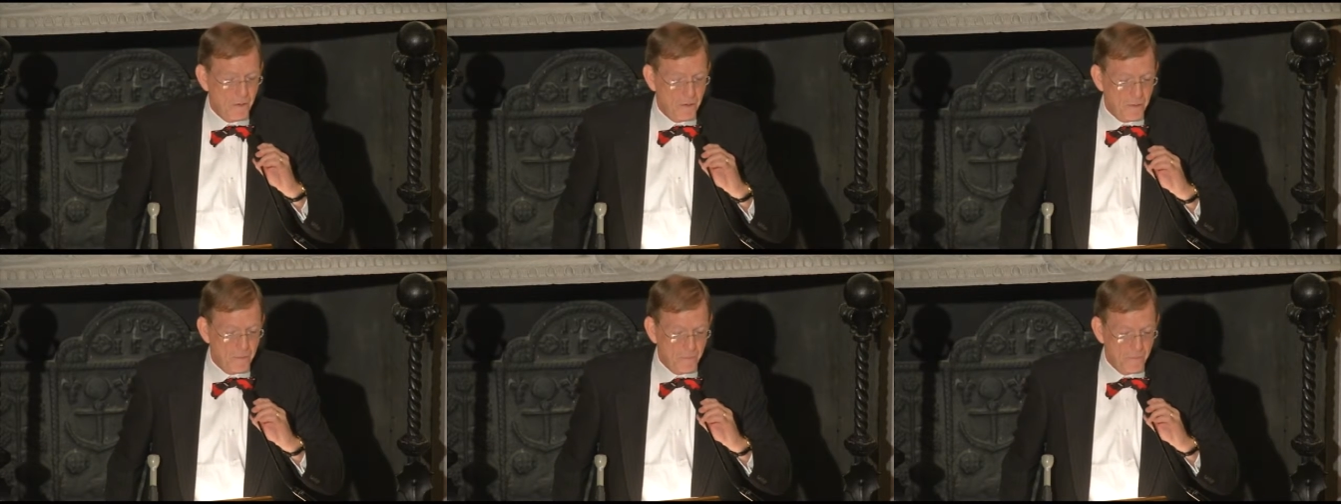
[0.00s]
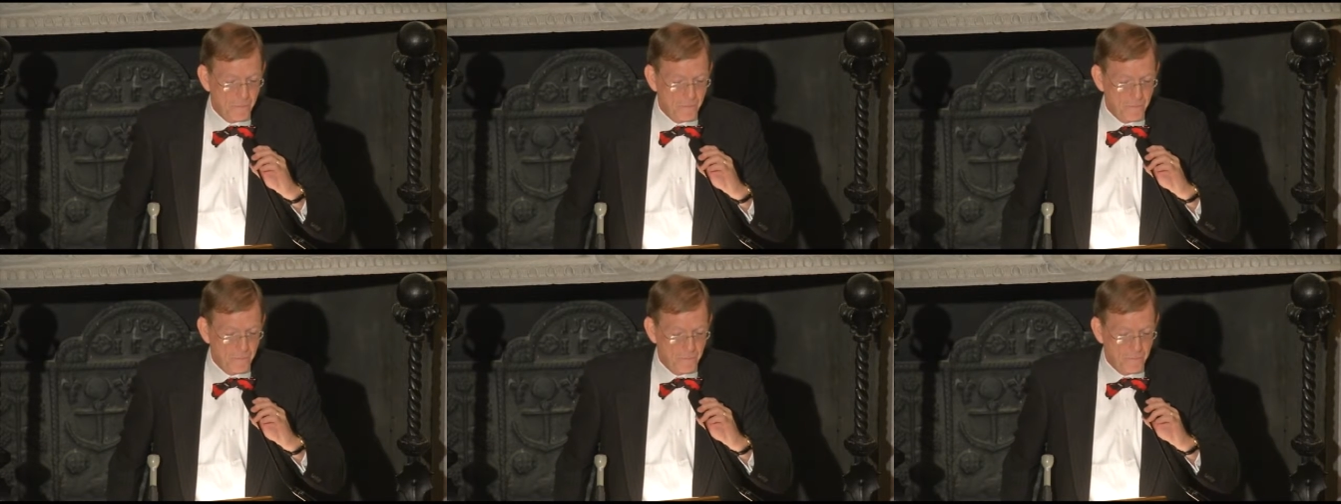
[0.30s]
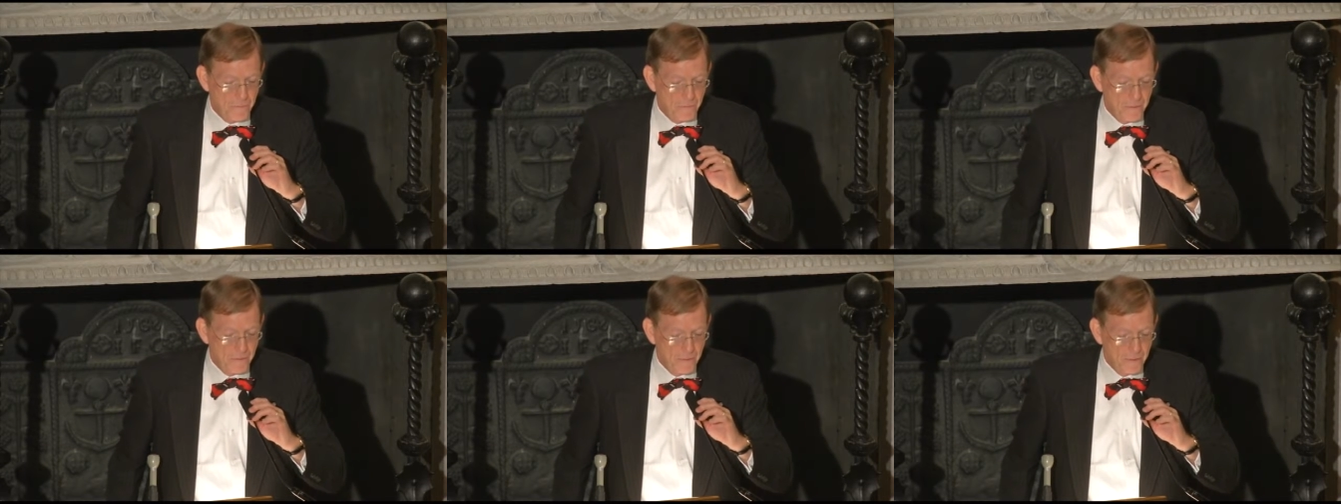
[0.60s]

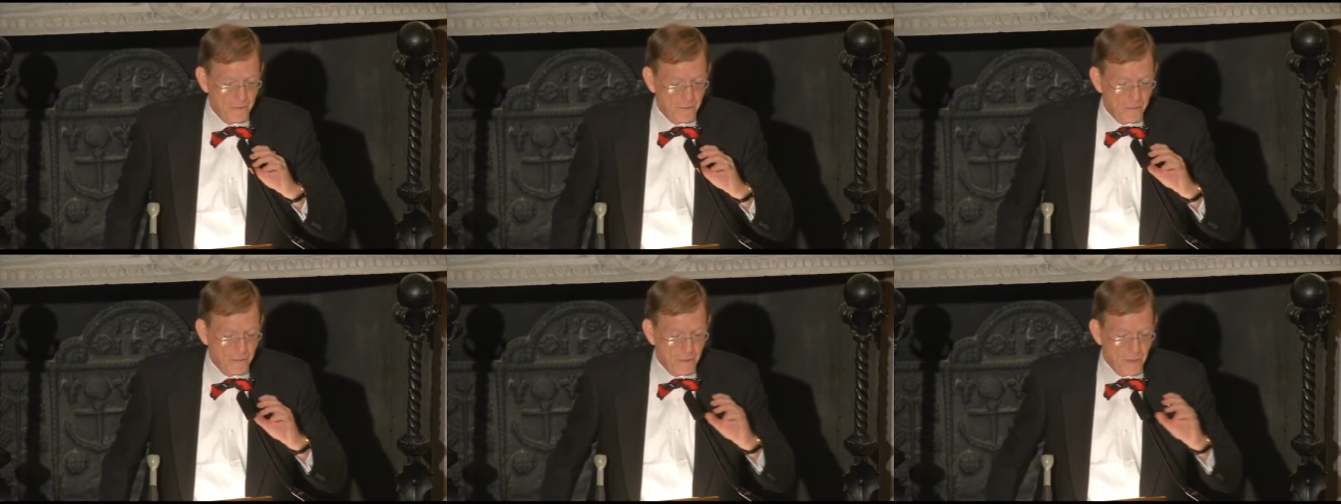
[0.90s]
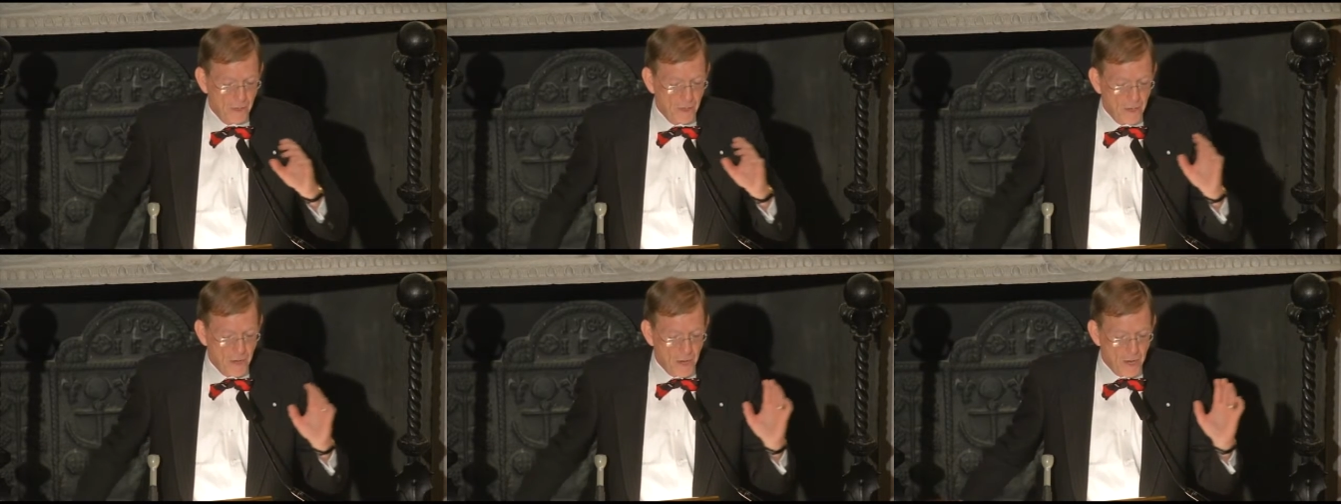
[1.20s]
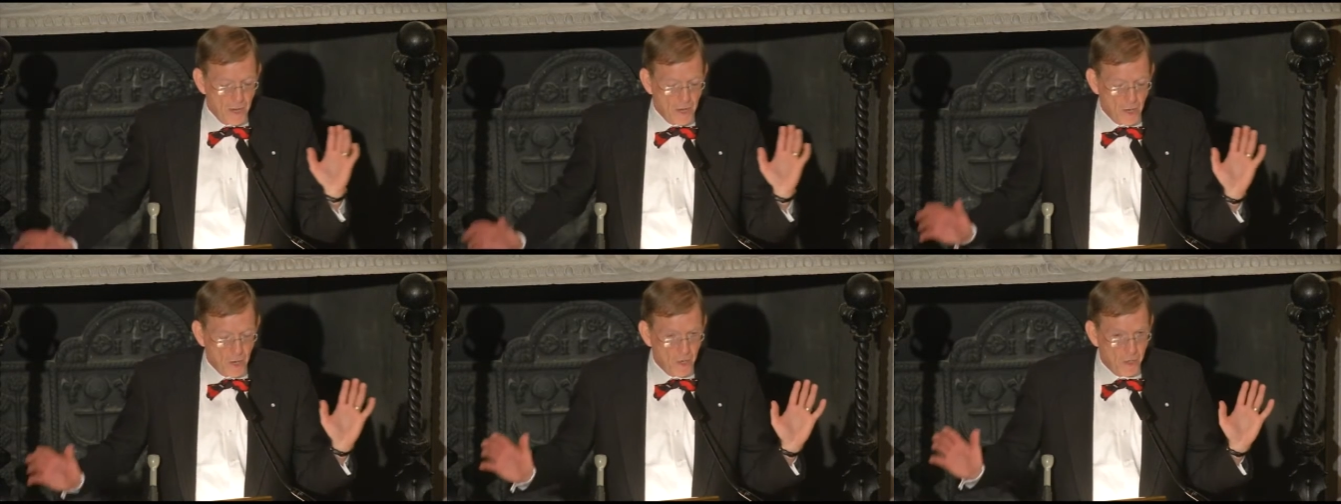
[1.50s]
right.
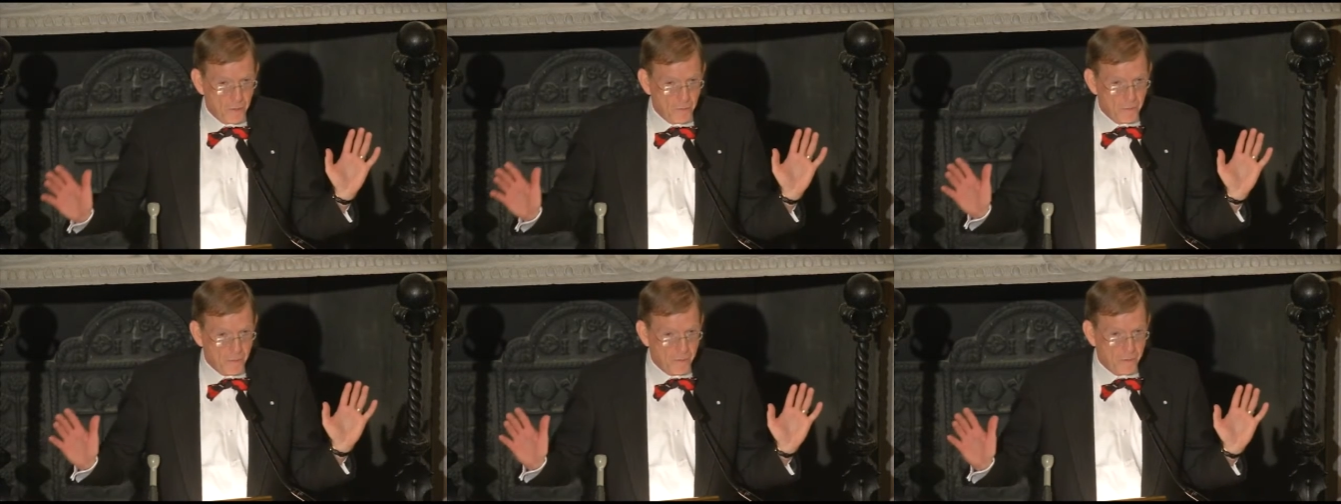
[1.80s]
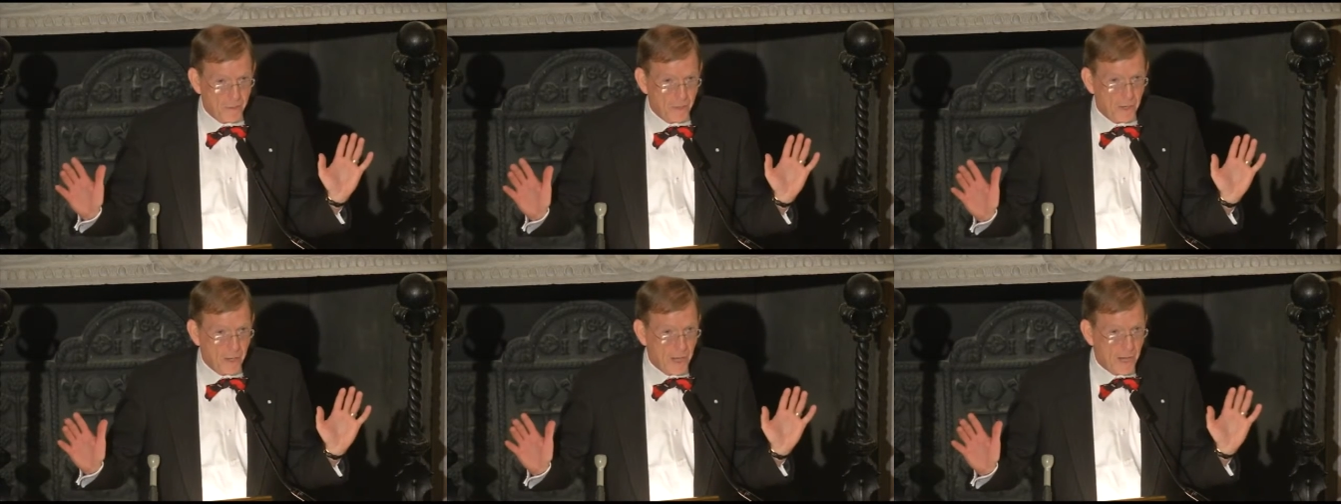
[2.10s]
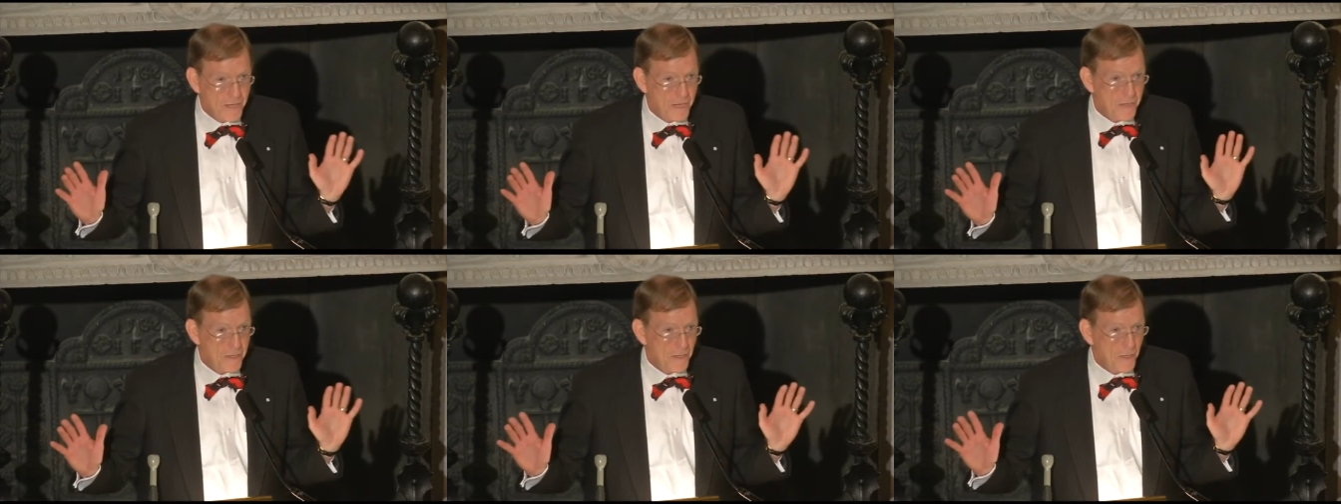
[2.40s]
All right.
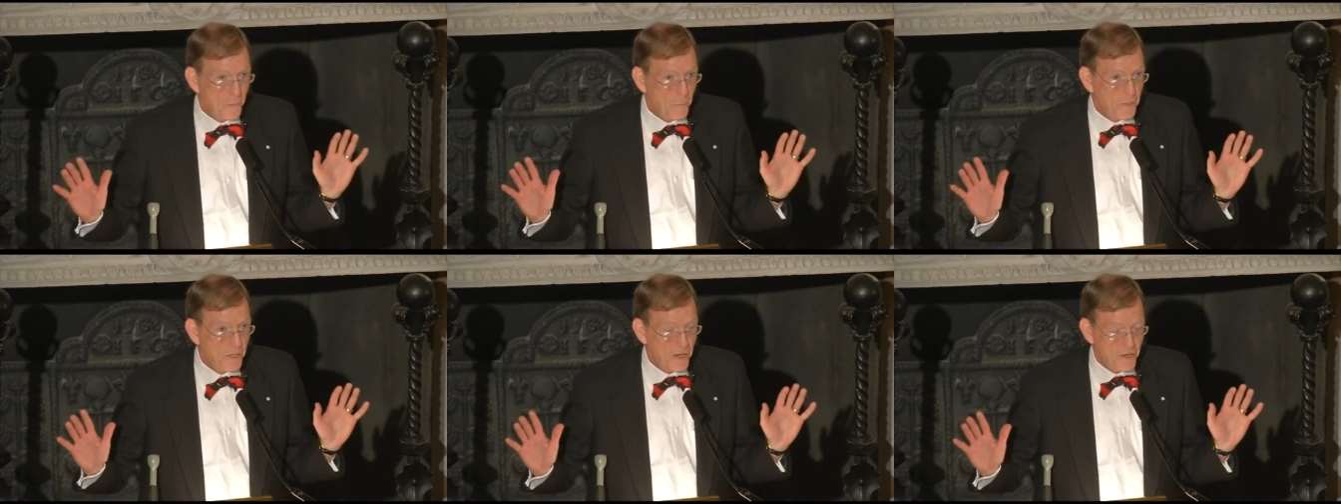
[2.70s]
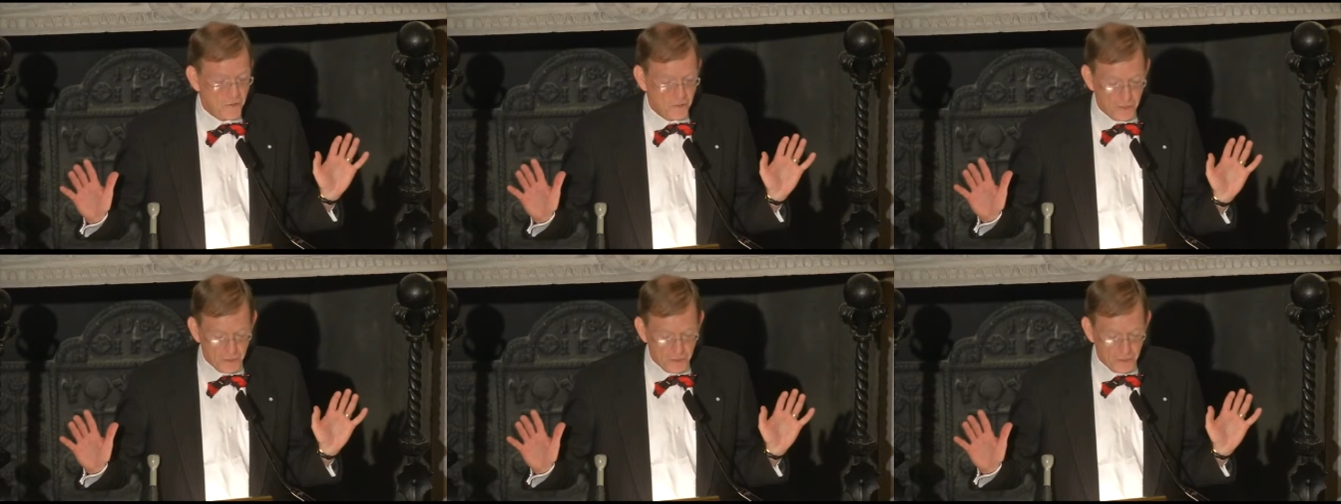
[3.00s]
I didn't get a PhD